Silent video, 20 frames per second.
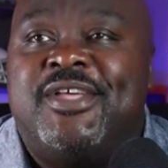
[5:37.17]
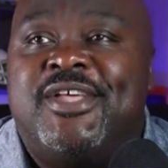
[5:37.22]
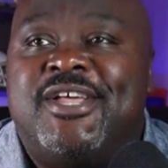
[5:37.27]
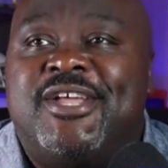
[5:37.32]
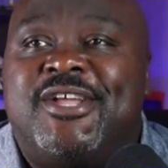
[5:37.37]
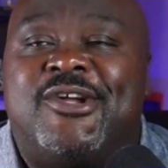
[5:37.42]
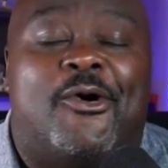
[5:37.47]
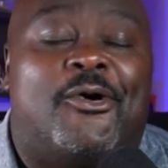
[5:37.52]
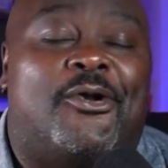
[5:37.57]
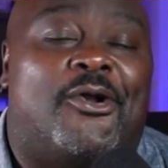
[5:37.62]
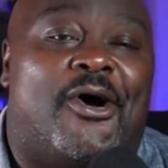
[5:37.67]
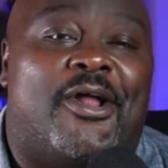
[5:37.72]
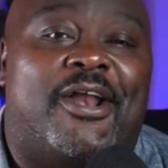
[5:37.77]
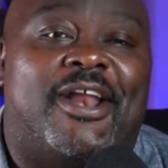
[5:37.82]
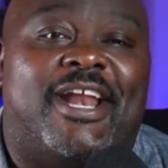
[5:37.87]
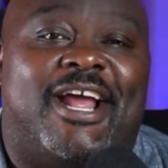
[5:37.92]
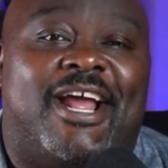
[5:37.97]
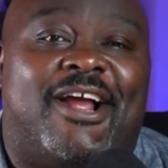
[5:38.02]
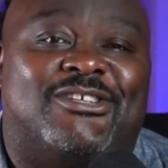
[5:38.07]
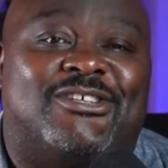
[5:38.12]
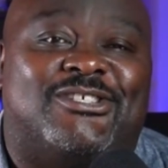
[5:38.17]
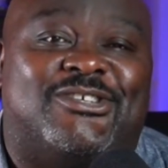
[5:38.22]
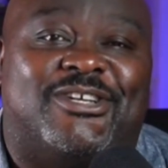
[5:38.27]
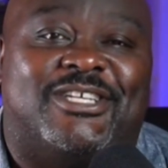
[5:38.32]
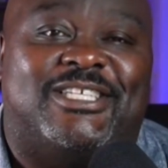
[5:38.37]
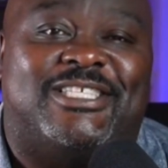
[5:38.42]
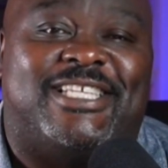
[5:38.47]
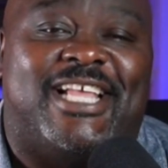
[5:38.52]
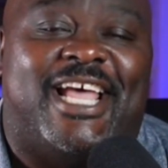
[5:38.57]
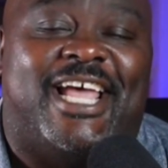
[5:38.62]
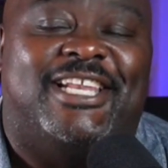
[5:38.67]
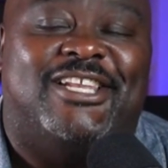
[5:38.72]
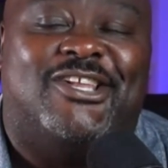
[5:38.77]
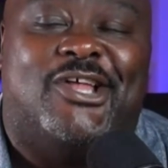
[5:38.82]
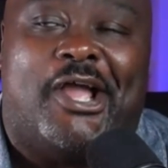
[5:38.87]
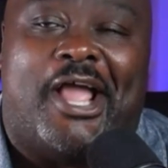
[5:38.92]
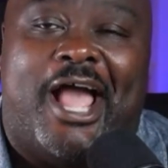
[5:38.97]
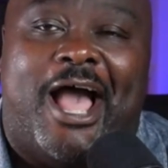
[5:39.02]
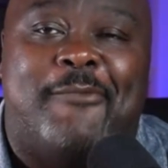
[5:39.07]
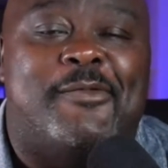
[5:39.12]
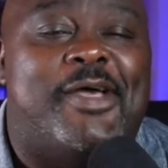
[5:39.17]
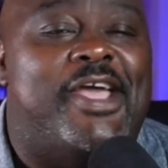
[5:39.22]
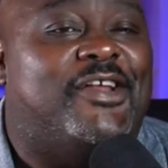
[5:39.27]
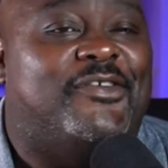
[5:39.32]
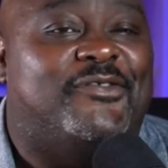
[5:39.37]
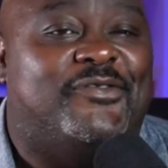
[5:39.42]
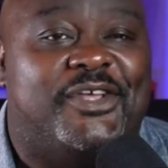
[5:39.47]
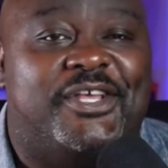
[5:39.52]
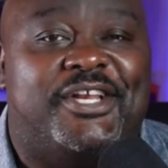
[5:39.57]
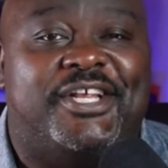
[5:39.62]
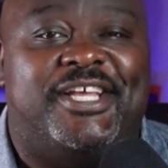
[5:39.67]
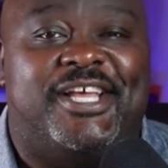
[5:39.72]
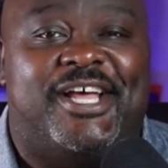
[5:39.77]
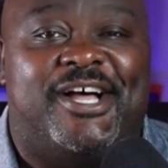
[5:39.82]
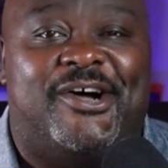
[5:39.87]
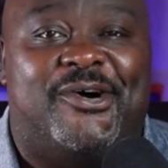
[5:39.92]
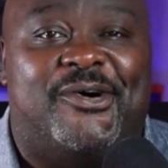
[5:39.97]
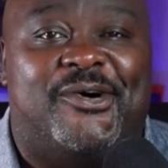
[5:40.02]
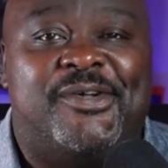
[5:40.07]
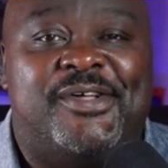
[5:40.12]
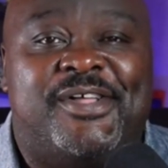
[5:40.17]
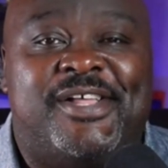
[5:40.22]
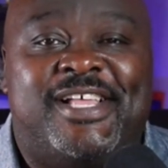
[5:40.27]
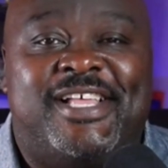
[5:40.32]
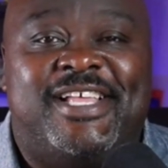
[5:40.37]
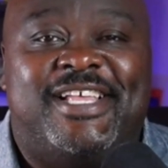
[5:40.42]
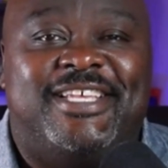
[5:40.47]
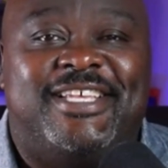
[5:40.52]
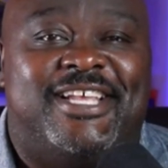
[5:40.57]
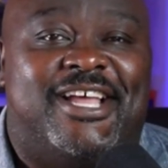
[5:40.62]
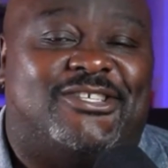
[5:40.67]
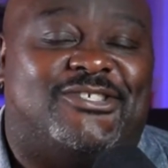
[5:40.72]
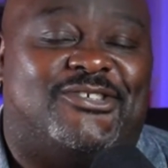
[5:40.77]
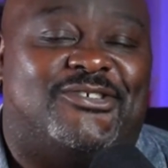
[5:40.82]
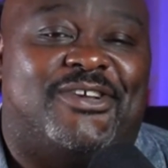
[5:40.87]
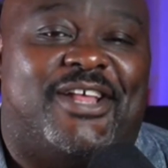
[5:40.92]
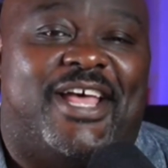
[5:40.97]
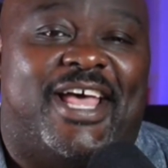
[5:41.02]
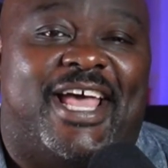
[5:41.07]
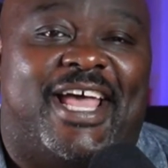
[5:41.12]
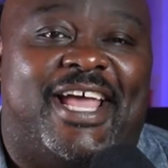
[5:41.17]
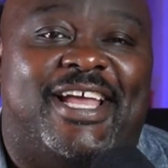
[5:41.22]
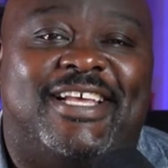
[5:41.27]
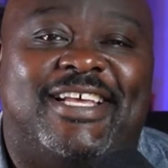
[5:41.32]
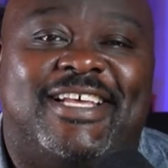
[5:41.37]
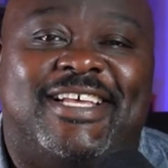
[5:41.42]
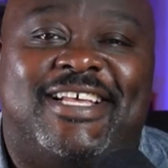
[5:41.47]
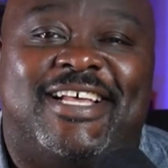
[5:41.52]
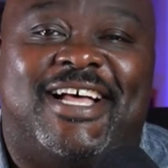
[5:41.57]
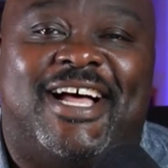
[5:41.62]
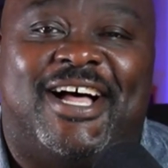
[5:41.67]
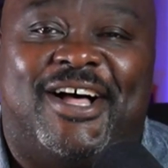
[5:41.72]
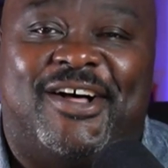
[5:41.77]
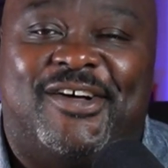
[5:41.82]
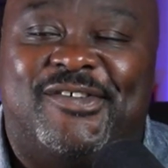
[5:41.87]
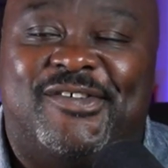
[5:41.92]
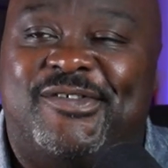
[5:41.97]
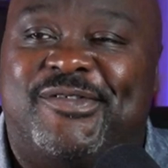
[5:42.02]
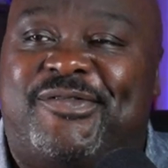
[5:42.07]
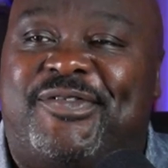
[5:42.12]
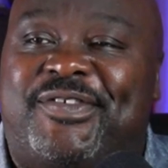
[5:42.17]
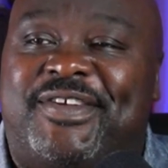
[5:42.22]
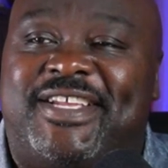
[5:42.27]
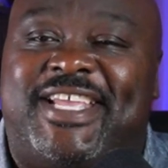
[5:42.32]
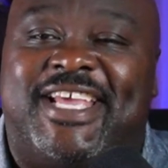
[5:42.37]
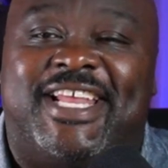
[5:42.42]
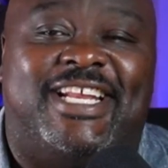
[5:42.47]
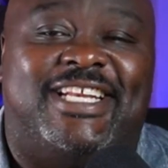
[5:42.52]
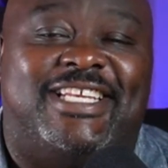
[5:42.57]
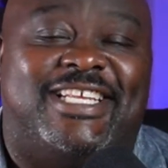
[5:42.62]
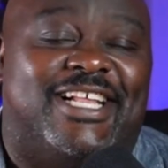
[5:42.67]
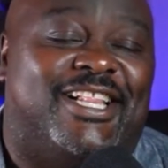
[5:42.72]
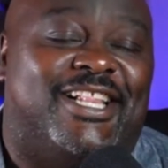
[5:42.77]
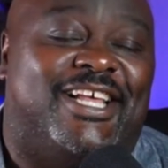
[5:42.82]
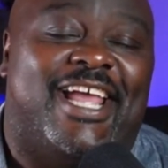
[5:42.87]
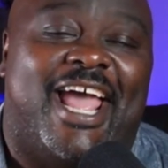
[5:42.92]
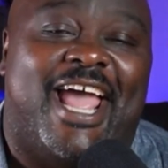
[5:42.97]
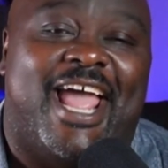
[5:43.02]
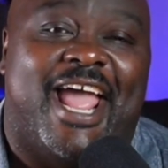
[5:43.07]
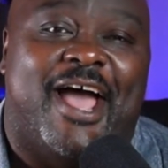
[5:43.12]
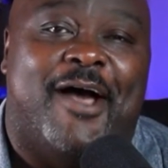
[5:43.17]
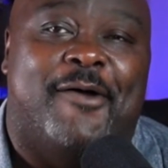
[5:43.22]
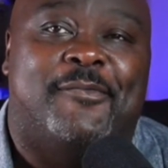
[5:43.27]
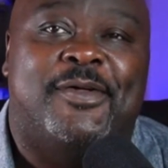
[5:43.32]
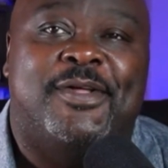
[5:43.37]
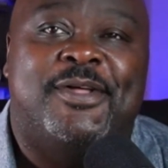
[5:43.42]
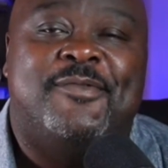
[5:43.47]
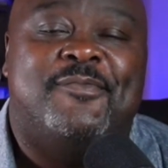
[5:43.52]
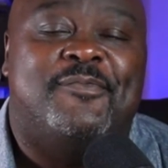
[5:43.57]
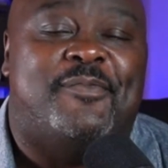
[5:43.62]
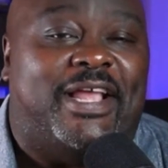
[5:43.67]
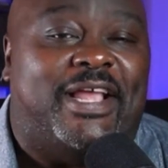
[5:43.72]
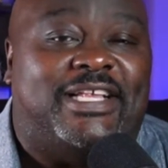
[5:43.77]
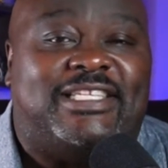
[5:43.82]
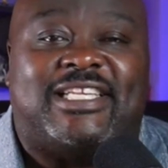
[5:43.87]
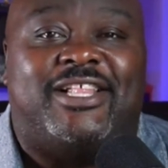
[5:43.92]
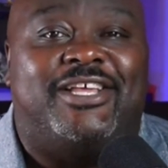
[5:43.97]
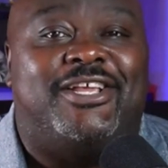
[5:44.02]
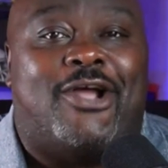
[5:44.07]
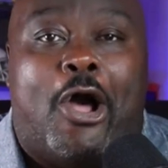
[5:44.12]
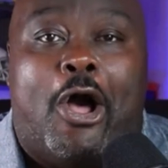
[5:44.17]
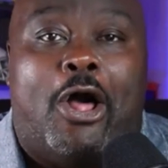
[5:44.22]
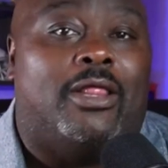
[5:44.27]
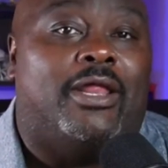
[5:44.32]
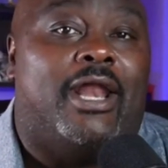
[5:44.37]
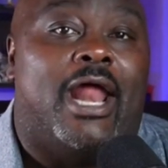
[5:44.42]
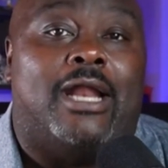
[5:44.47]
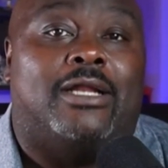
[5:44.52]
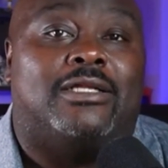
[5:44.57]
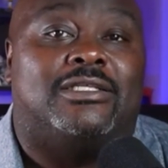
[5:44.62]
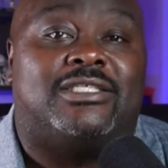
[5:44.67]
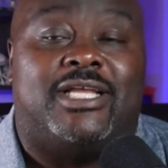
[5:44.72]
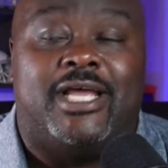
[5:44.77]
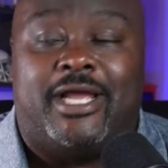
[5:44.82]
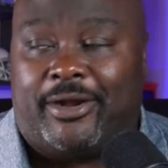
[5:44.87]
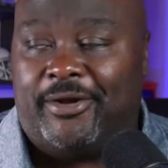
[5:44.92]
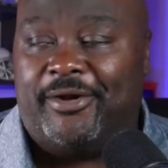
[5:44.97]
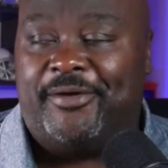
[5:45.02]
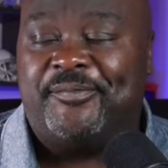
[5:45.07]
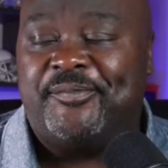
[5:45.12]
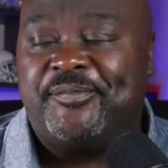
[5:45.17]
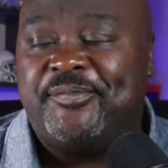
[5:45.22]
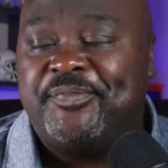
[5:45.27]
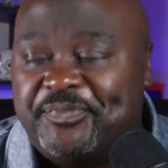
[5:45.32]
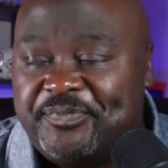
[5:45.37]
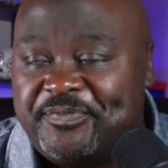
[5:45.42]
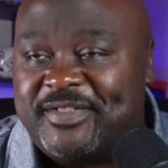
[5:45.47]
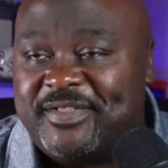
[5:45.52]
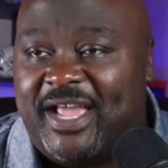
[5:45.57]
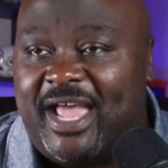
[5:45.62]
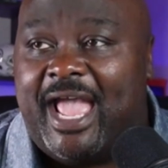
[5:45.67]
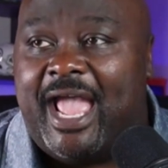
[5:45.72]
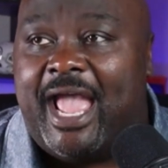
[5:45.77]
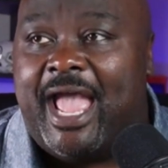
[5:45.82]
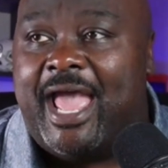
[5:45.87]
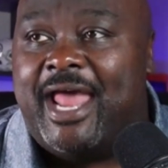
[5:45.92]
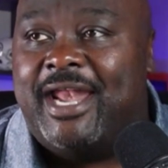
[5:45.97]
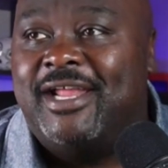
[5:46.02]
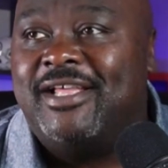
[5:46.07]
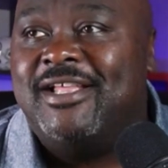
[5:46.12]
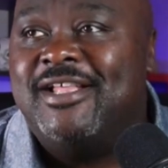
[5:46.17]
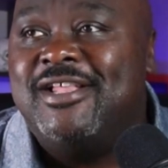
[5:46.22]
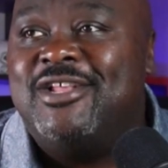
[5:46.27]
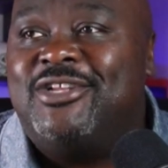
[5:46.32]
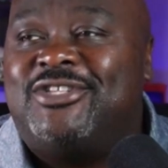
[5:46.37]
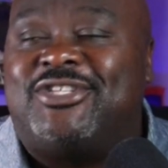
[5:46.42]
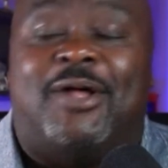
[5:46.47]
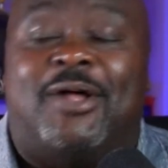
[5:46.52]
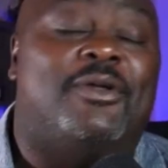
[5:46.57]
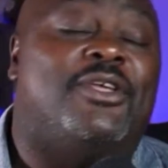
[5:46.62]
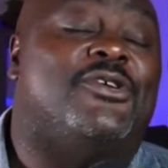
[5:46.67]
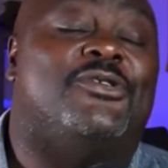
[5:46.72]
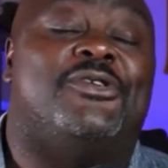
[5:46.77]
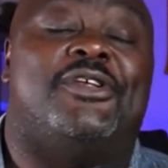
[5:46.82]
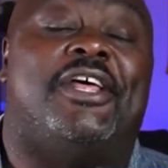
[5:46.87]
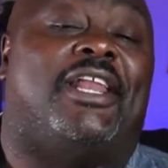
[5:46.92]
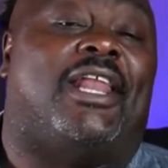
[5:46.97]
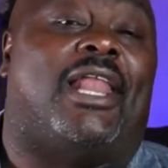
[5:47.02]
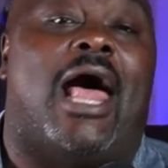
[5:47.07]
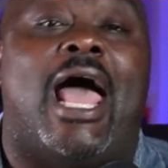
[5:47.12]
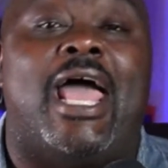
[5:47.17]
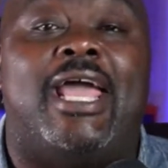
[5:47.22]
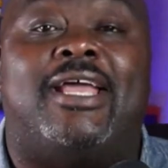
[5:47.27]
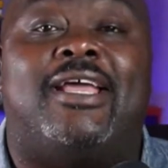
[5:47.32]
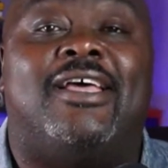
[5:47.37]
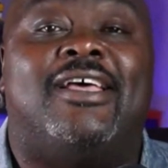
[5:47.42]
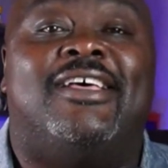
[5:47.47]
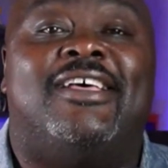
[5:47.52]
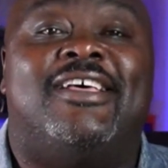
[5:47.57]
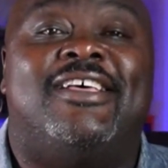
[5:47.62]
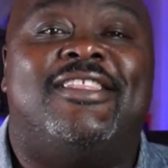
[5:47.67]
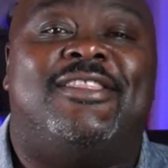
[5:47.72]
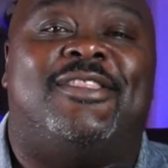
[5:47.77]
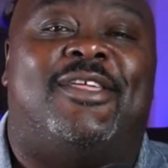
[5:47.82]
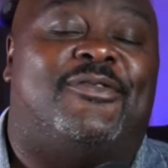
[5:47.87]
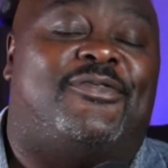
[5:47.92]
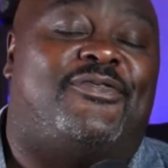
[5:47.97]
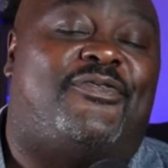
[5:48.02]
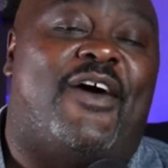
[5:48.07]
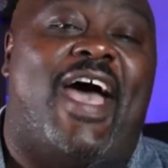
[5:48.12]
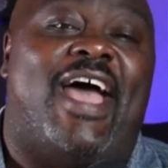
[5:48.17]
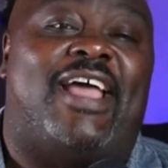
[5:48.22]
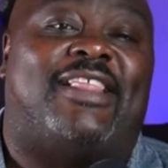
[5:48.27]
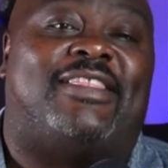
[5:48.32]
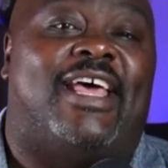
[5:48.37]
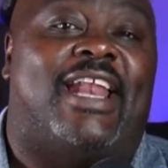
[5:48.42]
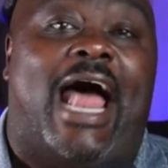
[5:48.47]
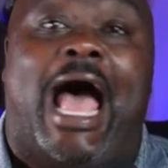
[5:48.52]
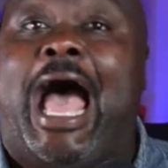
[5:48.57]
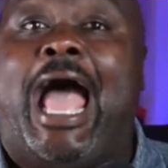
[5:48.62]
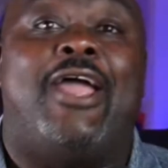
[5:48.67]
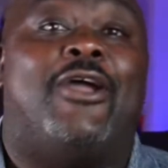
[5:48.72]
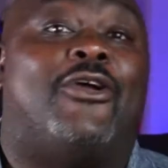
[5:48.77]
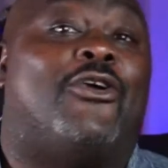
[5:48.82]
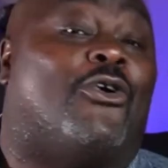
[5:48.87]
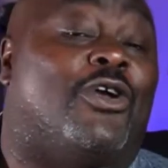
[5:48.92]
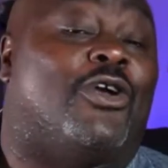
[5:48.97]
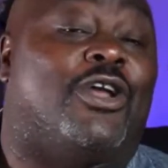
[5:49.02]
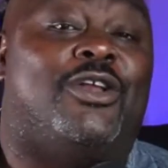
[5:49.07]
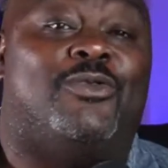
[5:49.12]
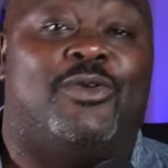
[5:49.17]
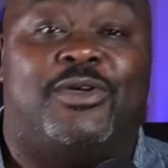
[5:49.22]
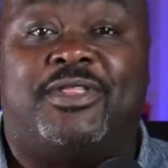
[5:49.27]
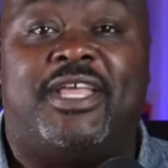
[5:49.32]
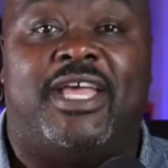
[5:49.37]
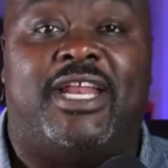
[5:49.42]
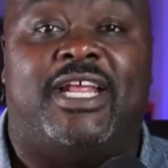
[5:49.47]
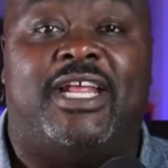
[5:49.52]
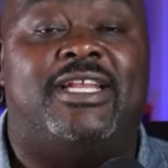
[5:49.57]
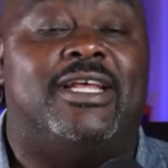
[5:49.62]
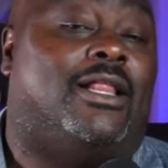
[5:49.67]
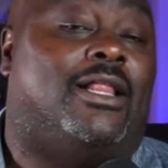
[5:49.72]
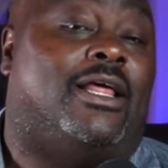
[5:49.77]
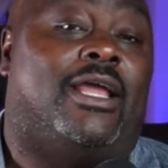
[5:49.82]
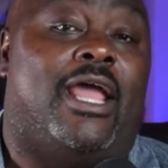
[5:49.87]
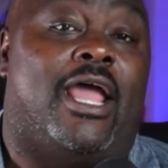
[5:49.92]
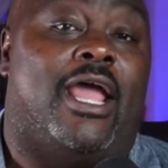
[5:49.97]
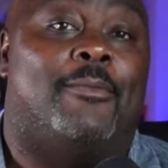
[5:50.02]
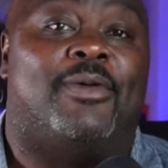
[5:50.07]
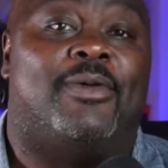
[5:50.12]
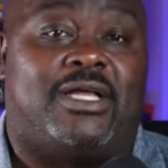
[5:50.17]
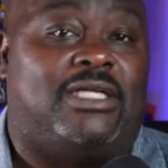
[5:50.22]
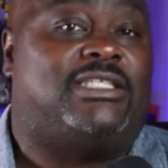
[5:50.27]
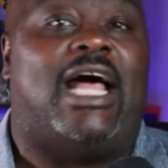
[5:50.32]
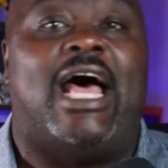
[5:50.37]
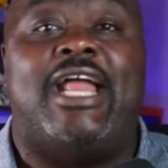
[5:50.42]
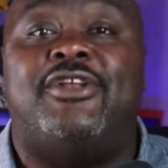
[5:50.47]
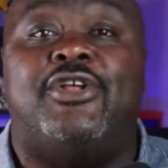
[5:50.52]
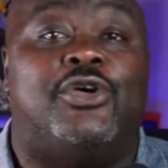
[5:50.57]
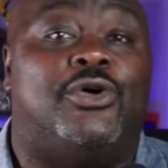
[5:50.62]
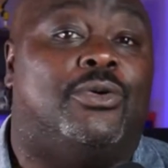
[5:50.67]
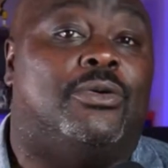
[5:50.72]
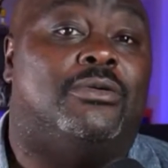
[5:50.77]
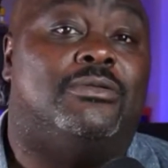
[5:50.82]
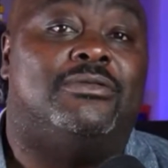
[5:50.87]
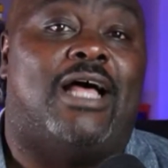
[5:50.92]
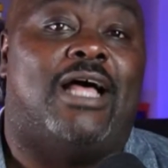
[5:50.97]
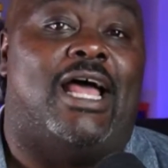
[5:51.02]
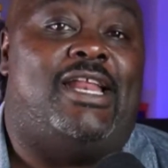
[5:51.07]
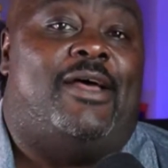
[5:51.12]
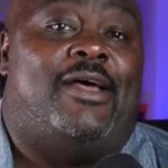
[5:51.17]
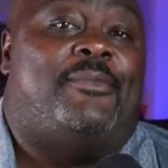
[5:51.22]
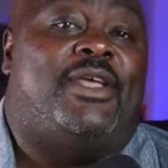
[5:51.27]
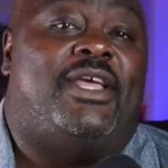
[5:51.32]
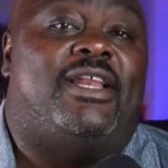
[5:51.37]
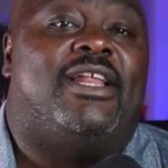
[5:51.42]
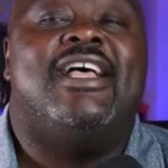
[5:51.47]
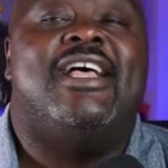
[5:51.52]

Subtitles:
going on at Arizona State, look, I made a video yesterday of Kenny Dillingham basically calling out his kicker. And some of you didn't like the fact that I agreed with Kenny Dillingham, because I do. I mean,